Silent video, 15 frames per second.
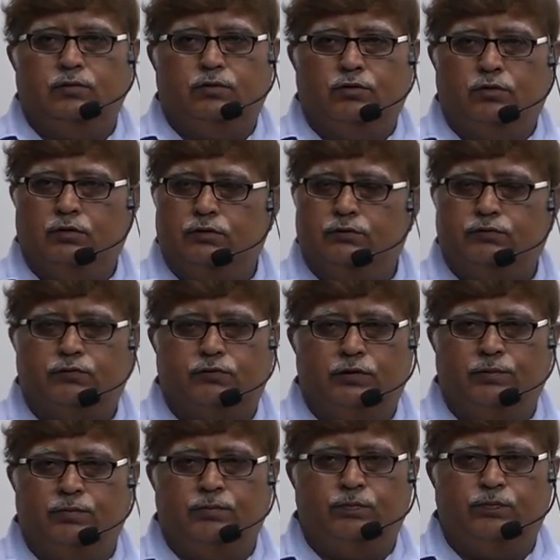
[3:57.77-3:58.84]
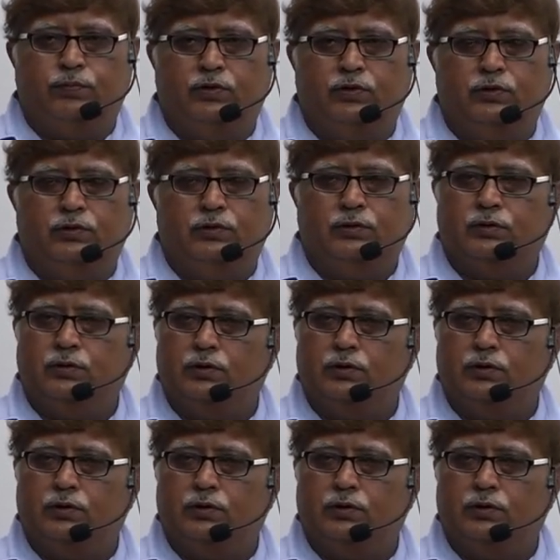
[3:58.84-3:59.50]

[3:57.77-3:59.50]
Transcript: those simple